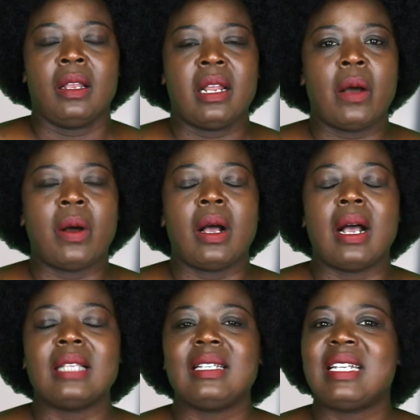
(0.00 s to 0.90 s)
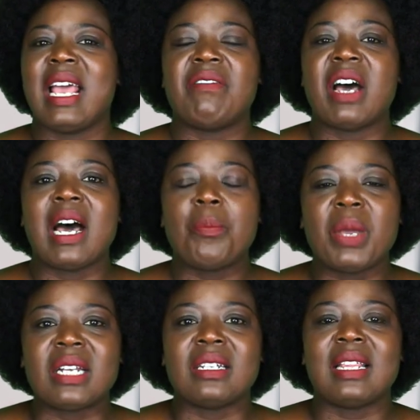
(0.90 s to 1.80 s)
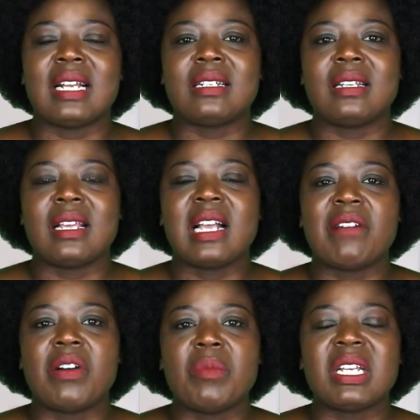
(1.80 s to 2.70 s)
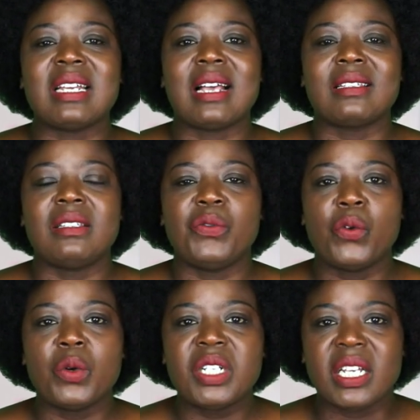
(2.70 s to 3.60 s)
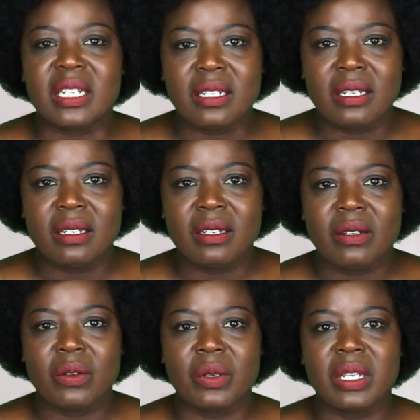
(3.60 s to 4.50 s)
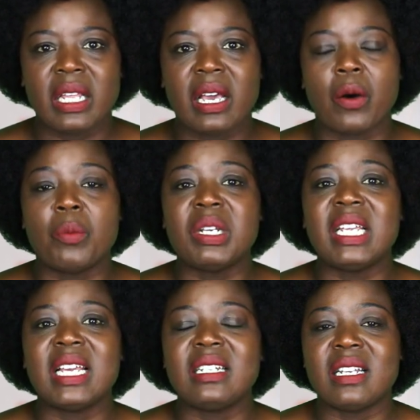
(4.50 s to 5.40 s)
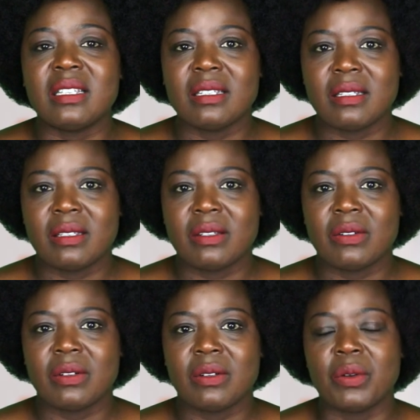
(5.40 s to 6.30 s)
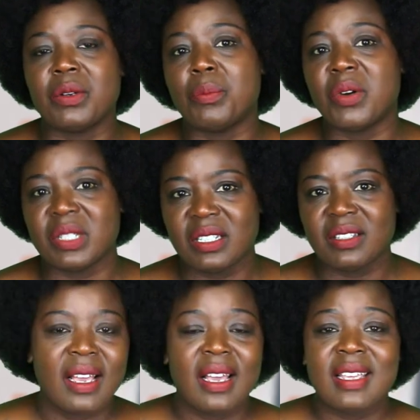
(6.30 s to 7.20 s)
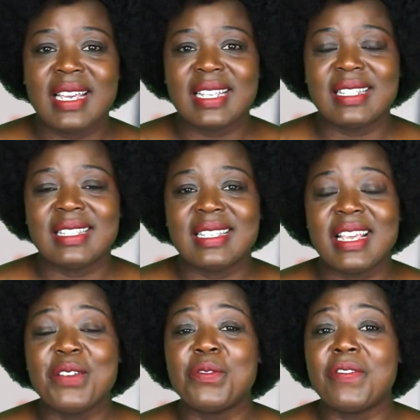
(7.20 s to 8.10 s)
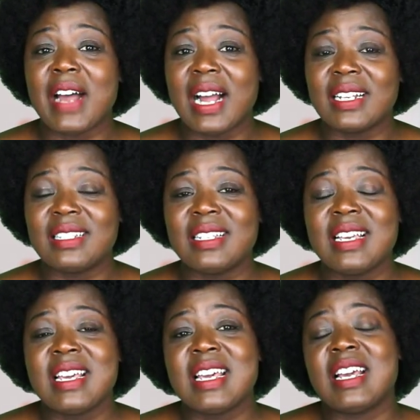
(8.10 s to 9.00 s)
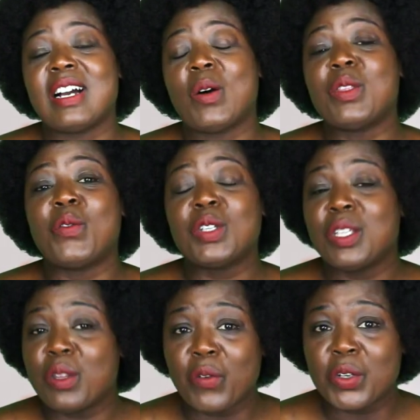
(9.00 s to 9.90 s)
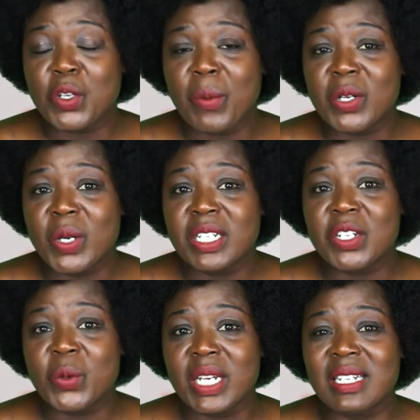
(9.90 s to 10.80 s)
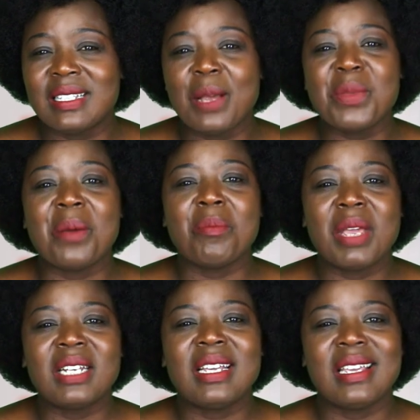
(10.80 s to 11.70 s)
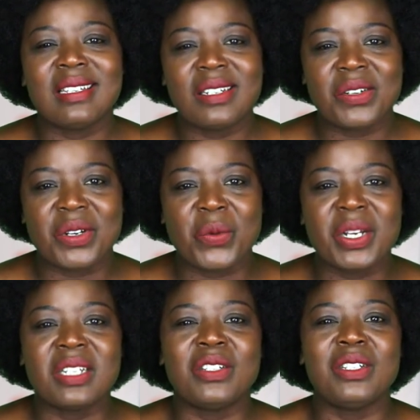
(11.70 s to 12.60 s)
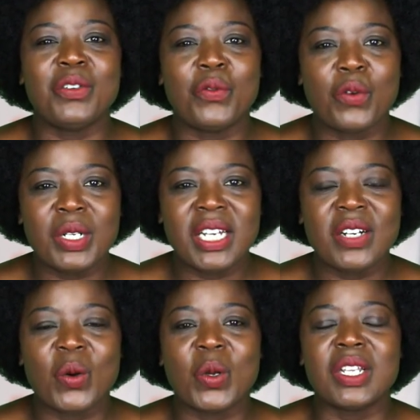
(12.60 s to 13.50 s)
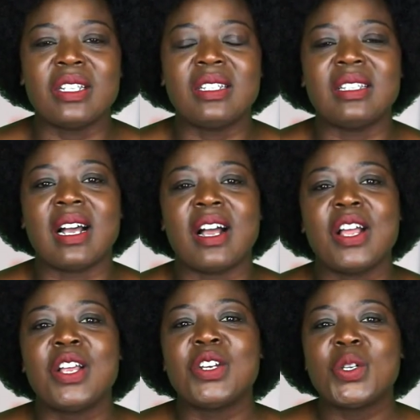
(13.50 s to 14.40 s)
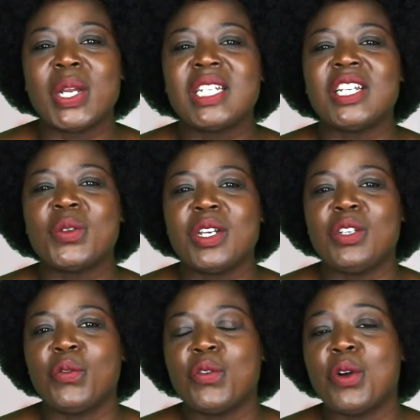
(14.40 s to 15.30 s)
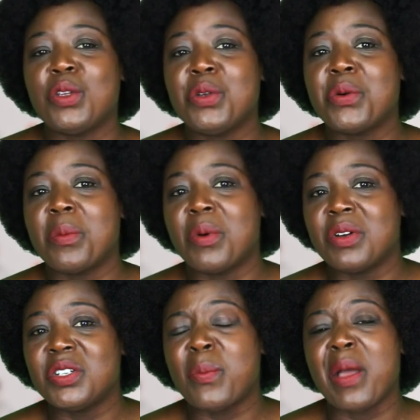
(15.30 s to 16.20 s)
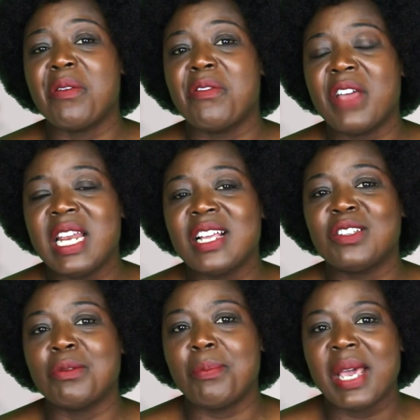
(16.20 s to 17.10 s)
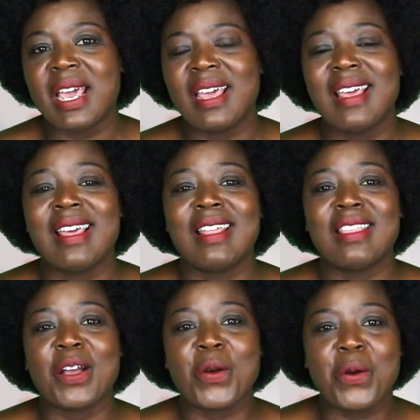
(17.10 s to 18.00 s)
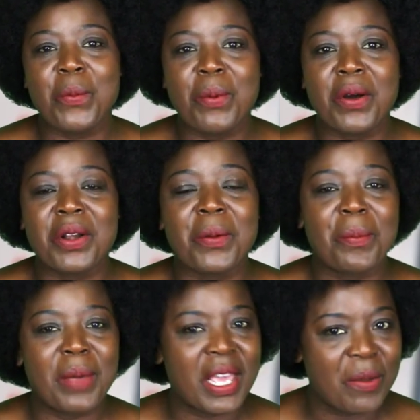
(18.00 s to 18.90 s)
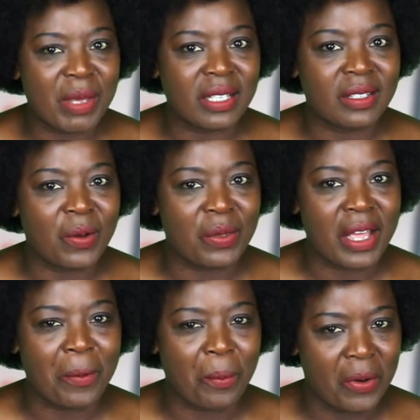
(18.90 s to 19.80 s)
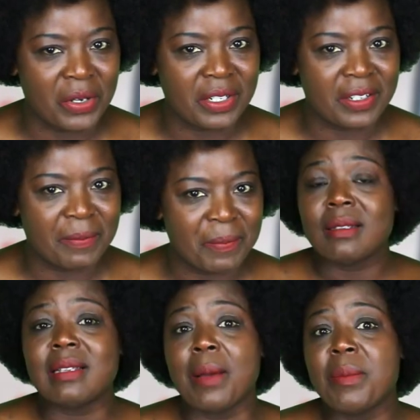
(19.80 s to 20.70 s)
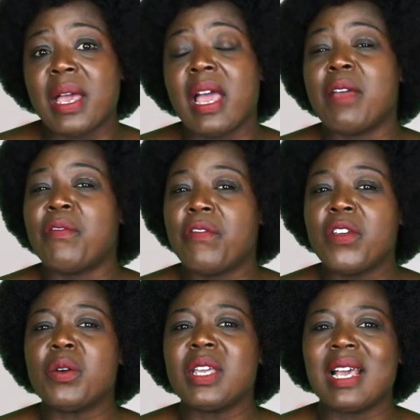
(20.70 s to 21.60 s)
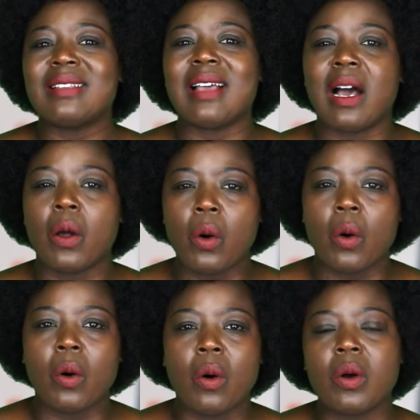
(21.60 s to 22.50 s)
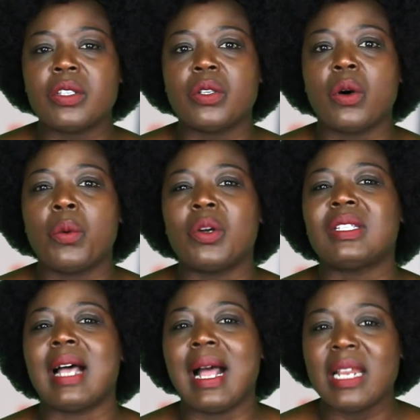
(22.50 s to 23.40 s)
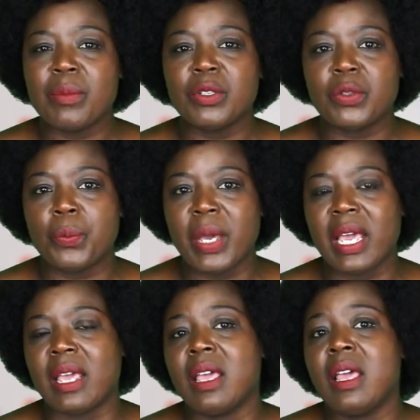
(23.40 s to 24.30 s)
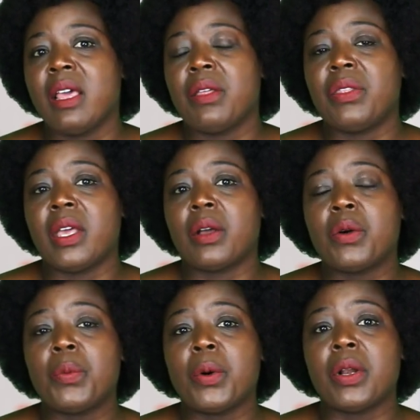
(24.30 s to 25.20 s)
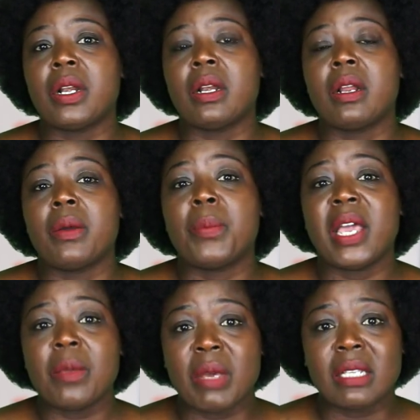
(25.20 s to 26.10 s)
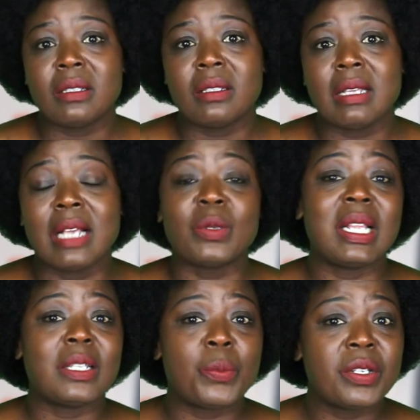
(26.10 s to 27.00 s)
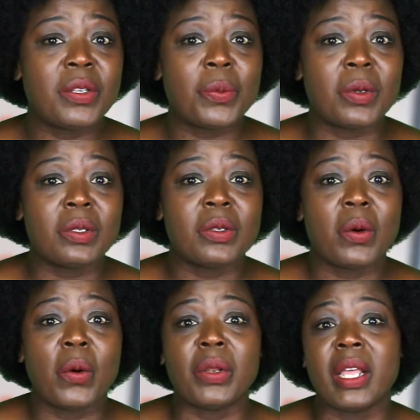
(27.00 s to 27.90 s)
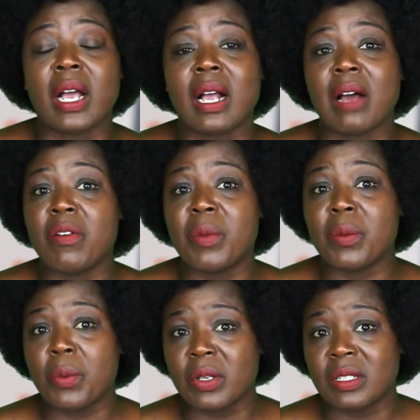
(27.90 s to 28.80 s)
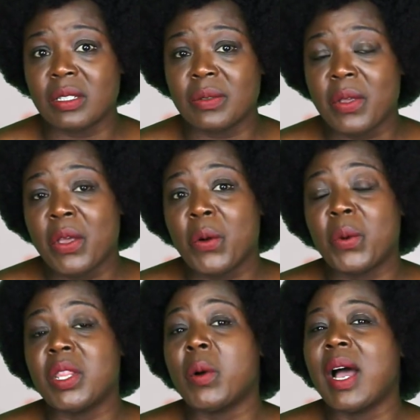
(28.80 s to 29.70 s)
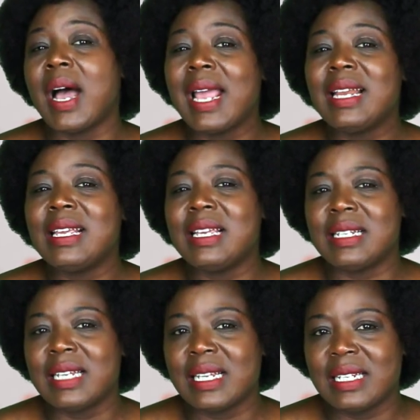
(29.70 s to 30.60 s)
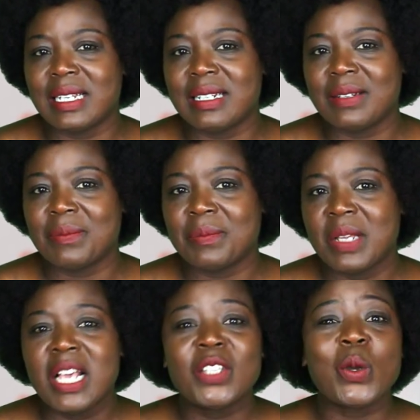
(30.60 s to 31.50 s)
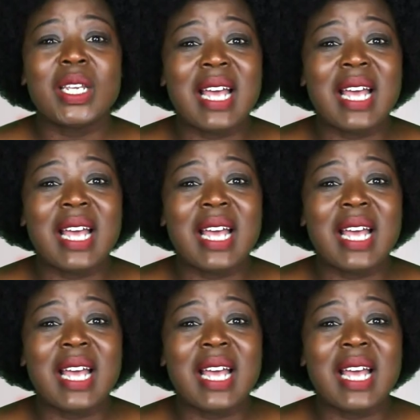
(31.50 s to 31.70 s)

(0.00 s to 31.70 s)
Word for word: Now, has it ever happened that the government has defaulted on their obligations on bonds? Yes, in fact, on the 14th of October 2020, Zambia made history when it defaulted on its uh, 2024 euro bond by failing to pay the coupon payment on that bond. Zambia a few years ago also was unable to pay the coupon payments as well as principals on their government bonds when they were highly indebted. So it